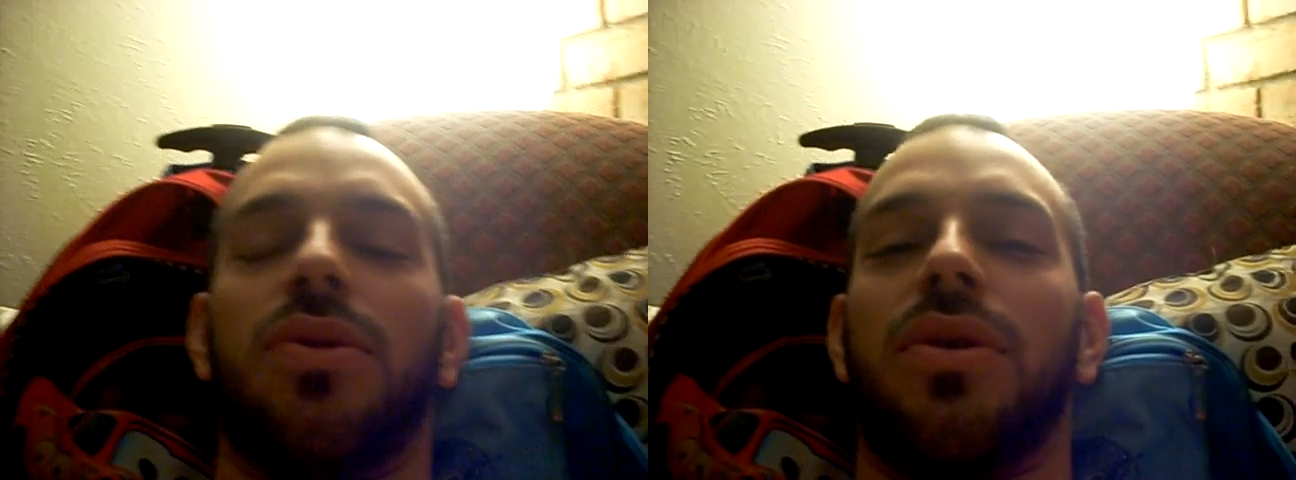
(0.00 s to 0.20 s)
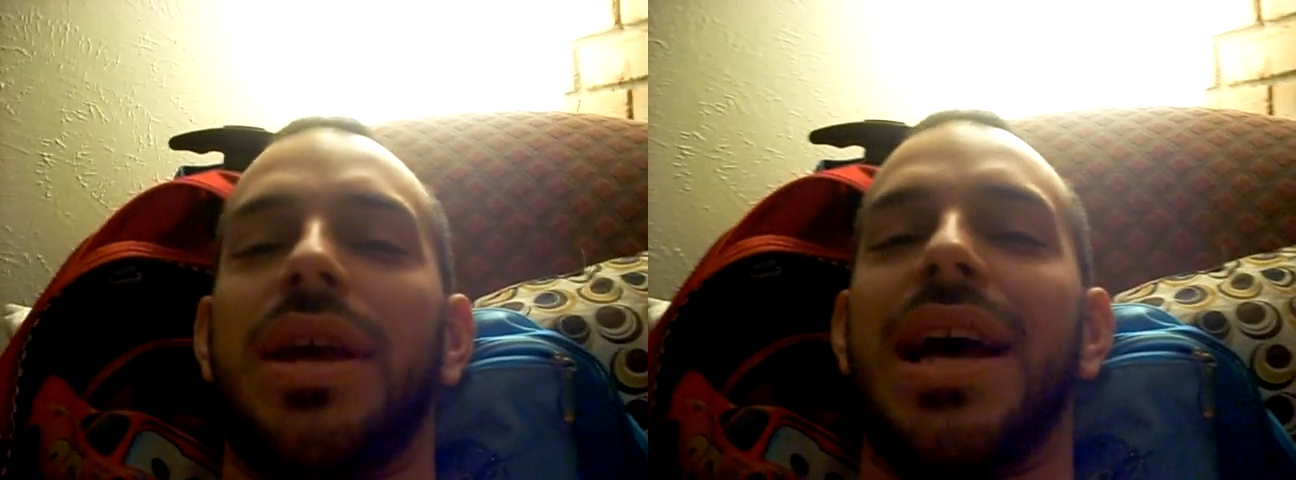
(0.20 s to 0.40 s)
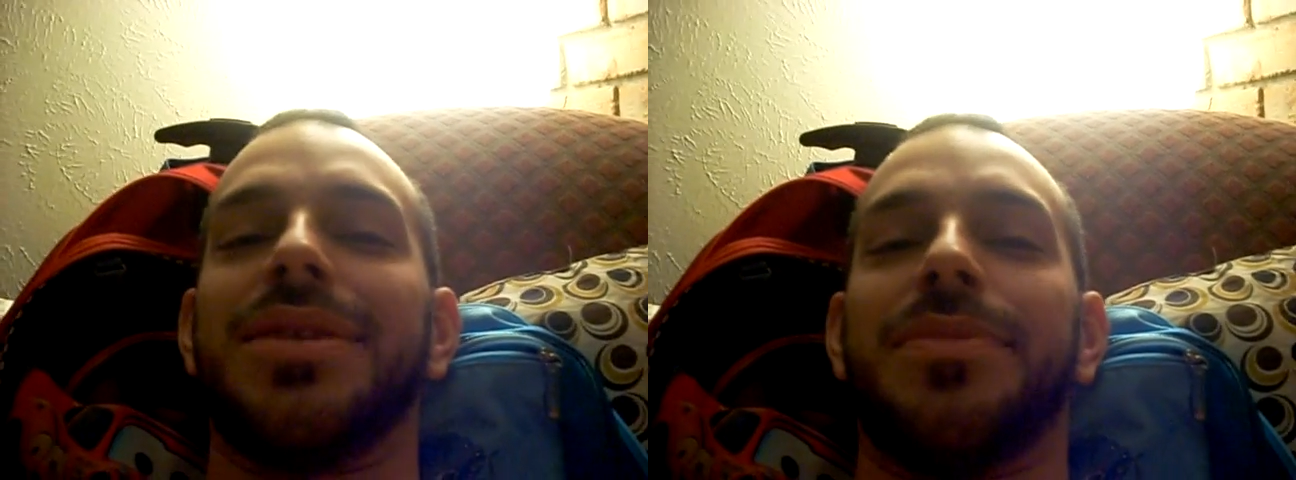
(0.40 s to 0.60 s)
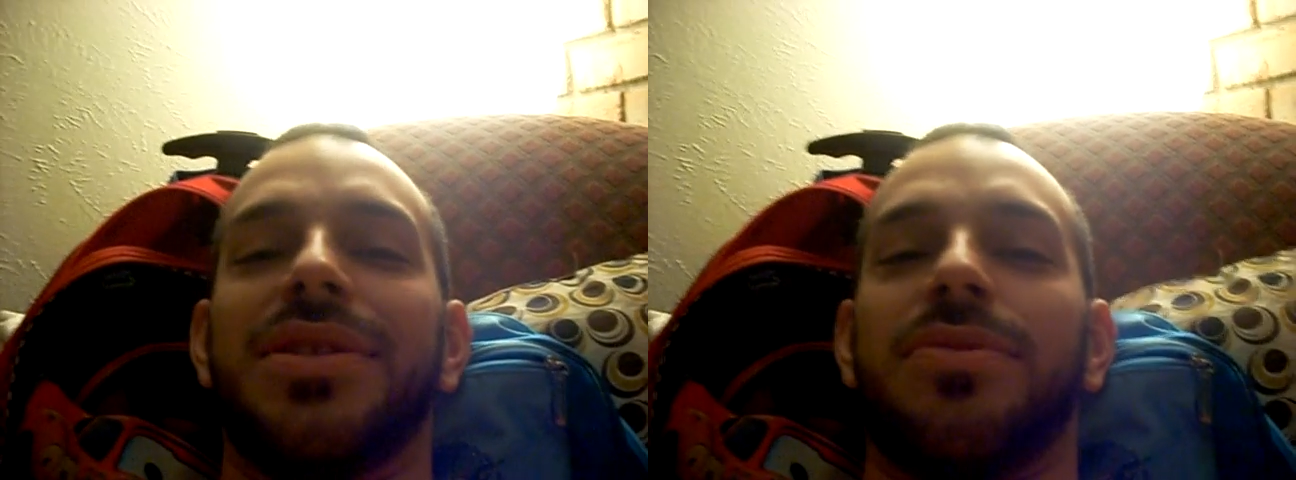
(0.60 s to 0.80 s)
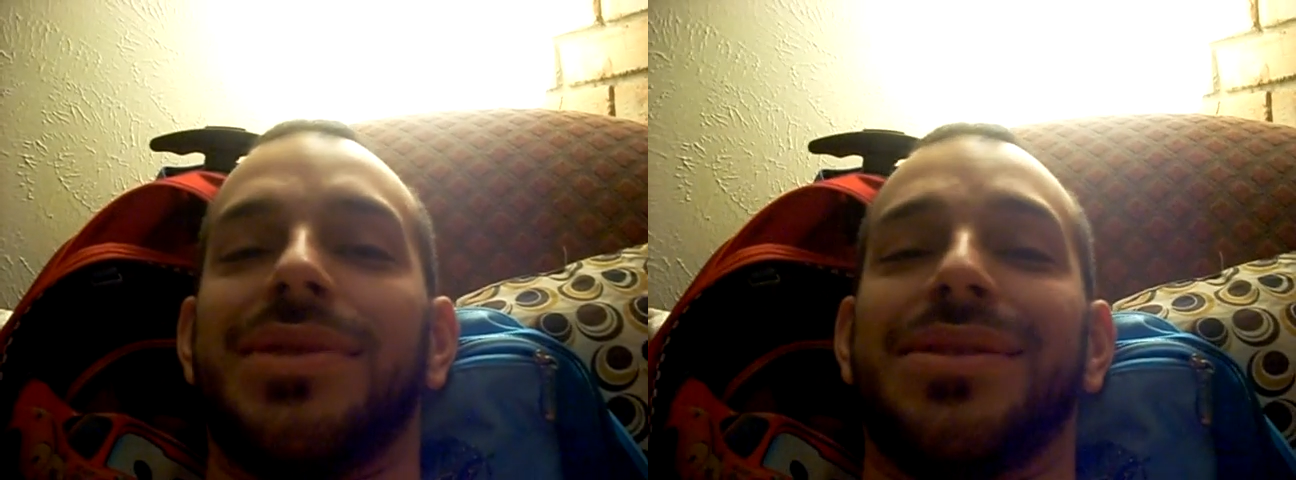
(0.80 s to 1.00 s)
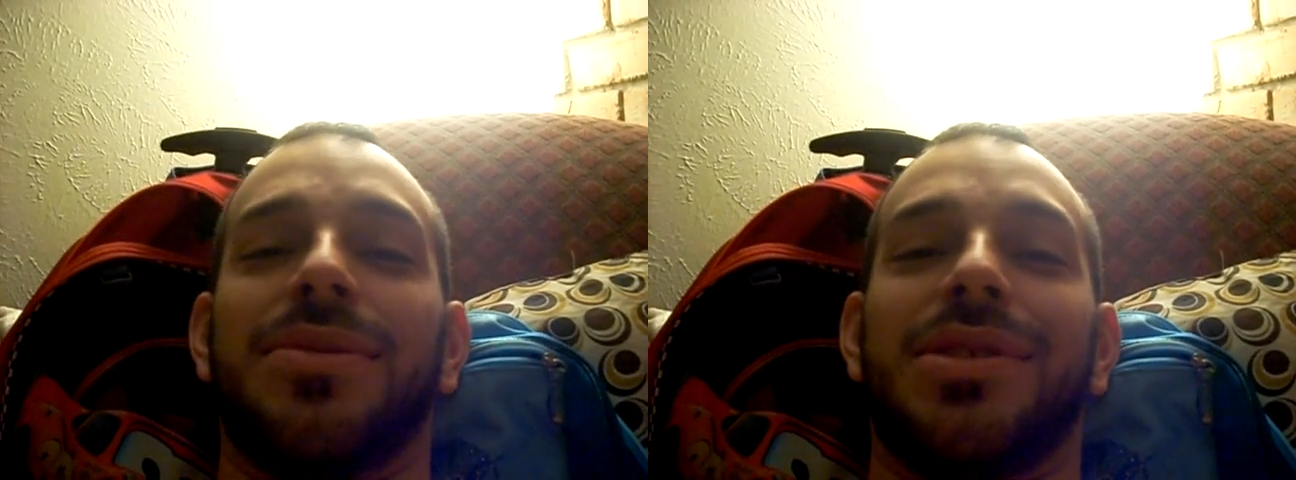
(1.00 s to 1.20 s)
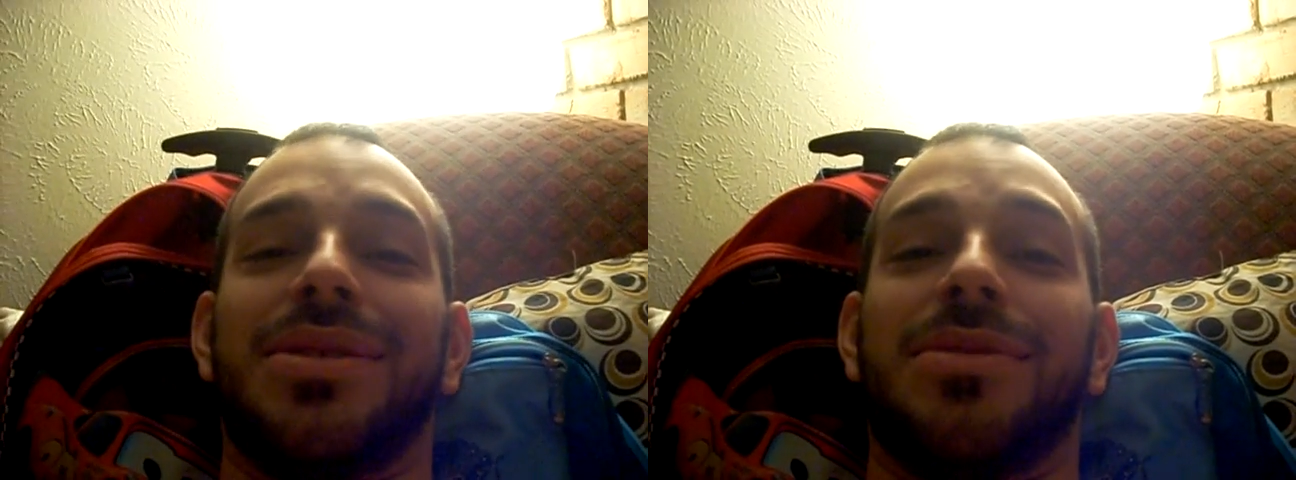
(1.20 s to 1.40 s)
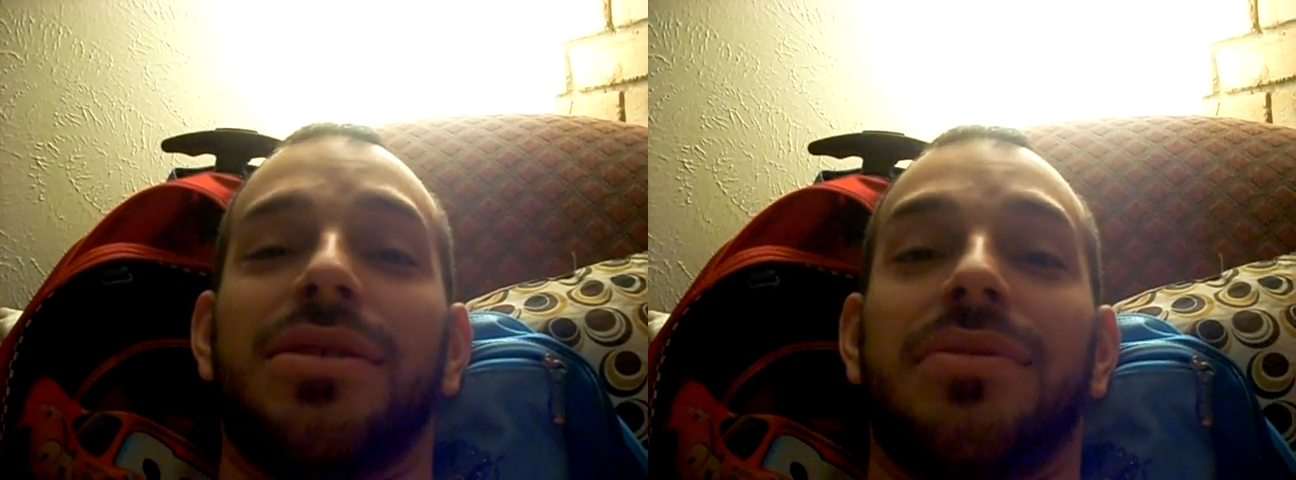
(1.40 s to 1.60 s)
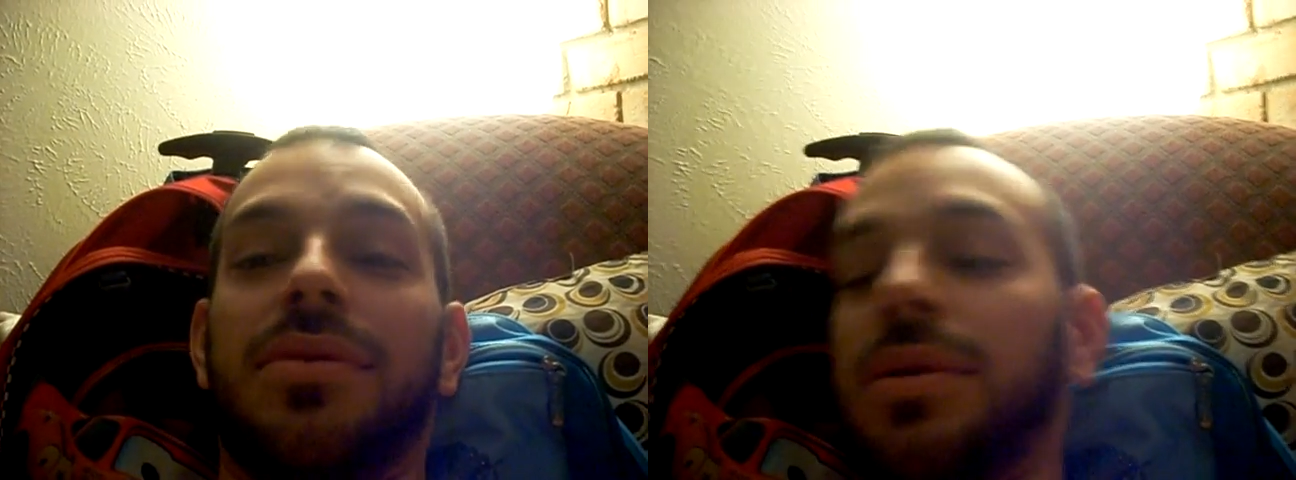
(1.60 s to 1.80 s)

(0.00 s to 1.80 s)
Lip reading: Lord Kazmir